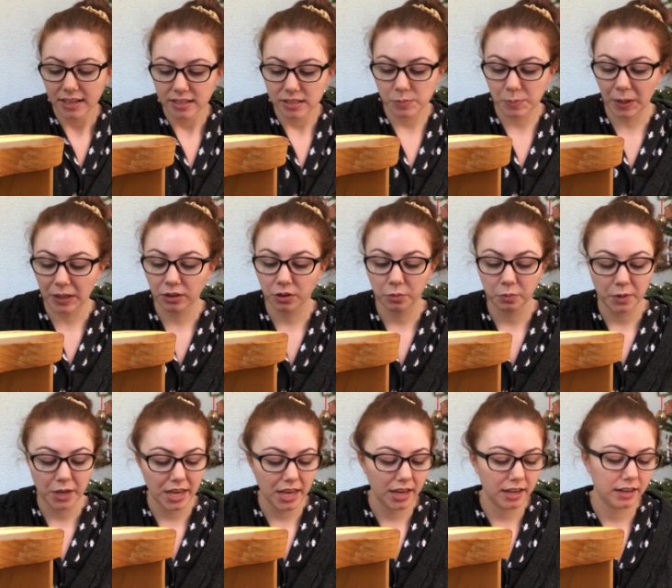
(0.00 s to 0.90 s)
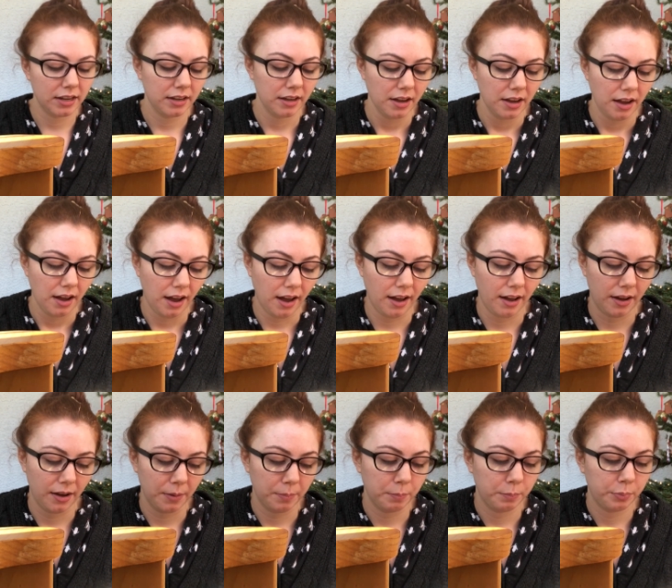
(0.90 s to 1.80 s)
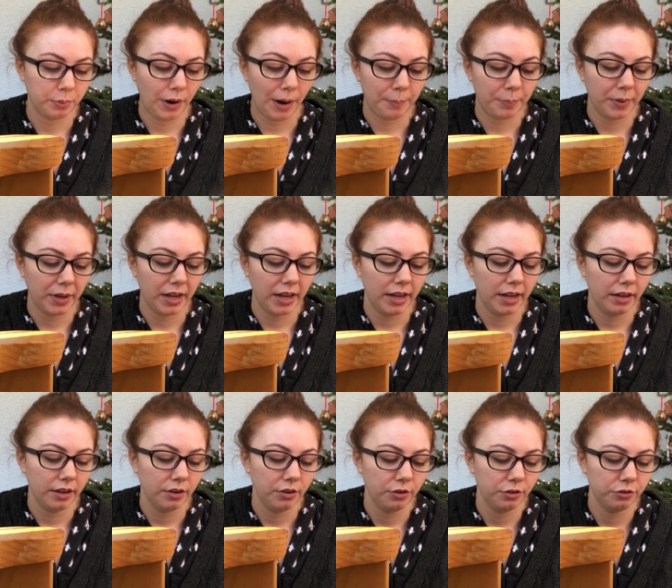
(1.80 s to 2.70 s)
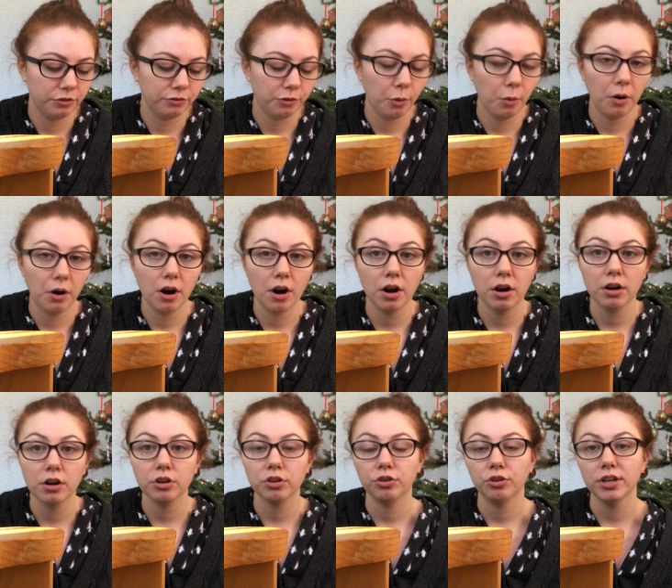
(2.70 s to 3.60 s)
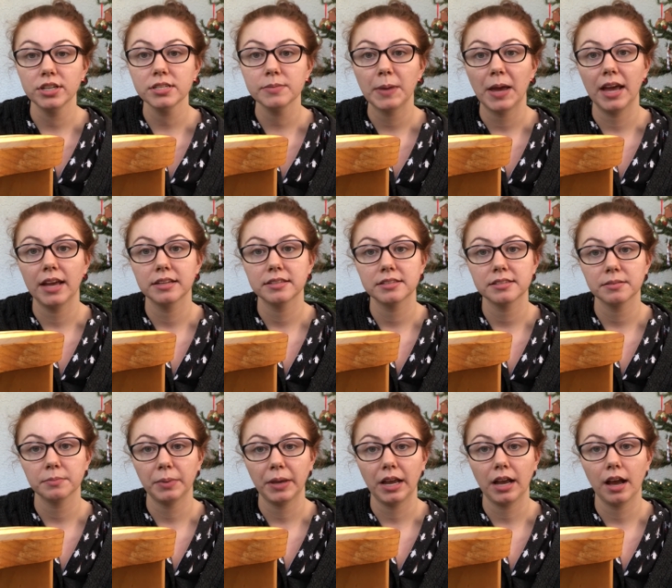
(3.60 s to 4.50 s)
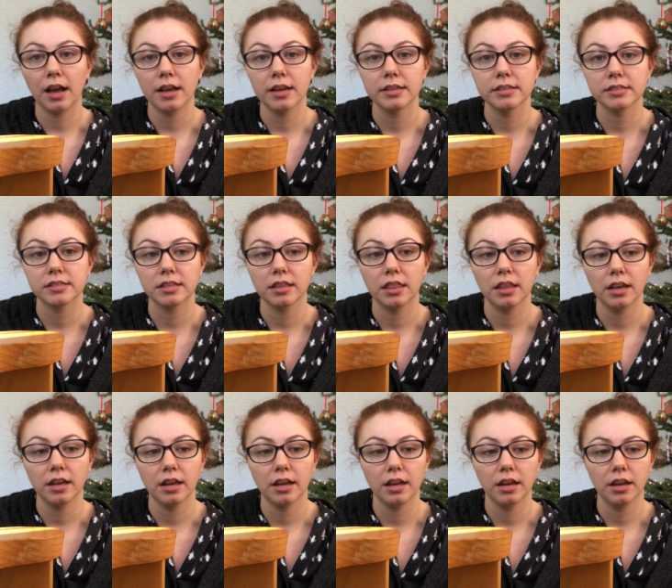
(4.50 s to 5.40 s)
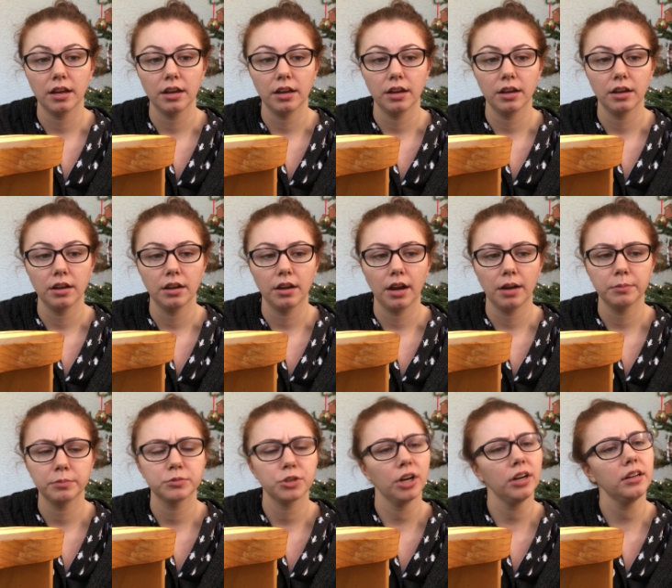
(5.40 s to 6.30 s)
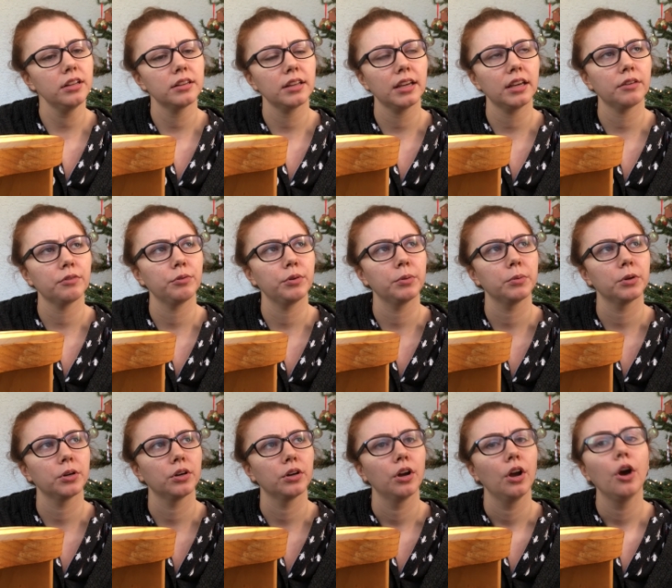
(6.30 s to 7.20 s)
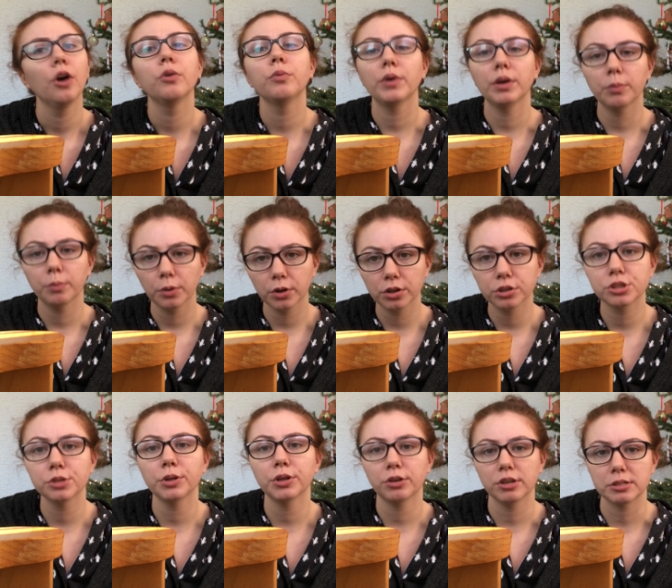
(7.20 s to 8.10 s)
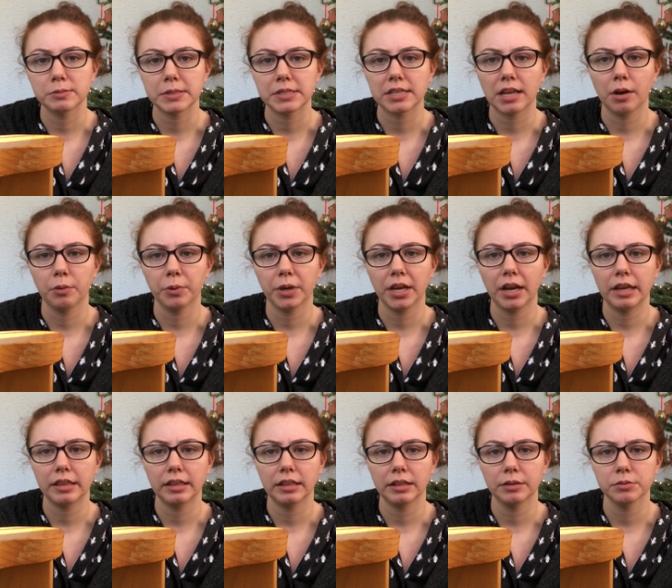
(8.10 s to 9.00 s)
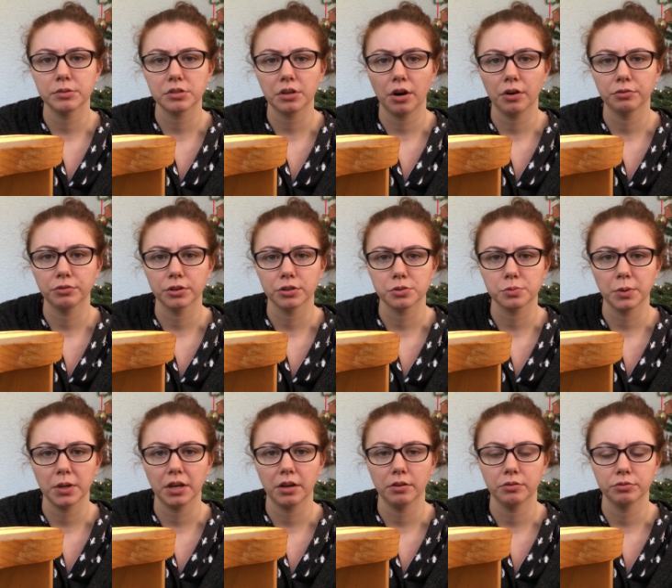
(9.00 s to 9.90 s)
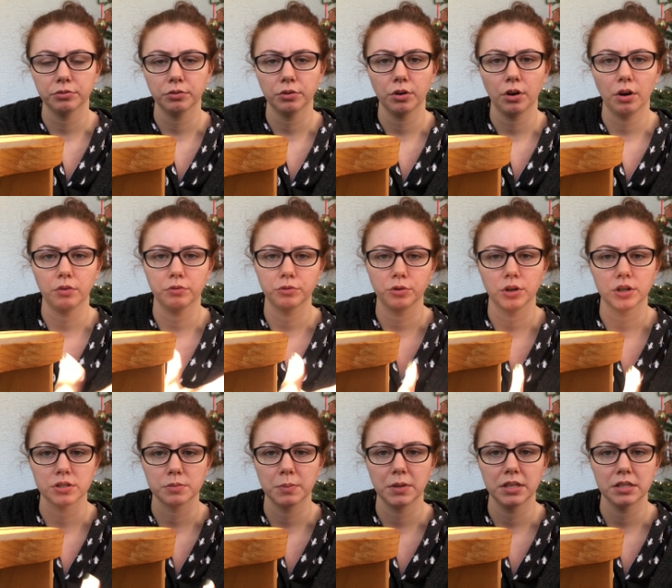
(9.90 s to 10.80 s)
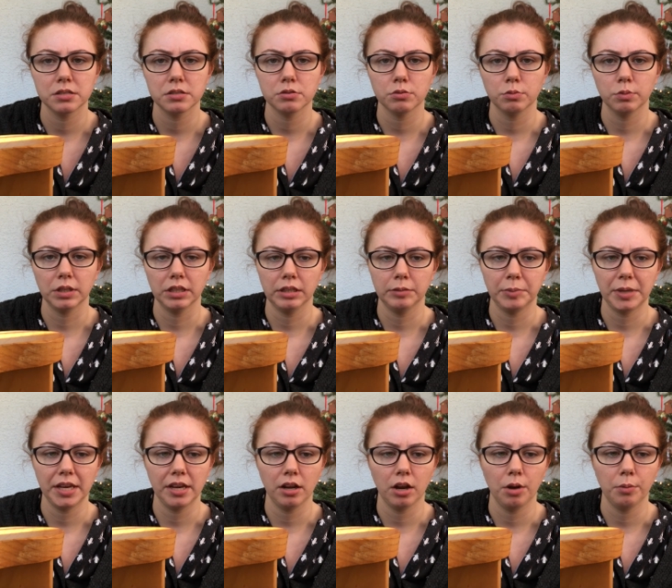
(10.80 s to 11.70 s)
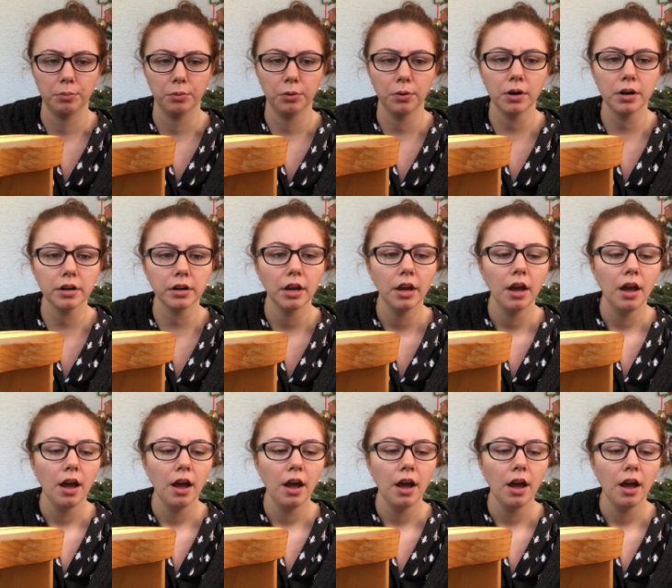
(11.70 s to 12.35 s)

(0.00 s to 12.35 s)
spent the week uh, prepping for Christmas because the I'm trying to think if we were we were doing Christmas that week. I think that was our first week of, of Christmas really being on board.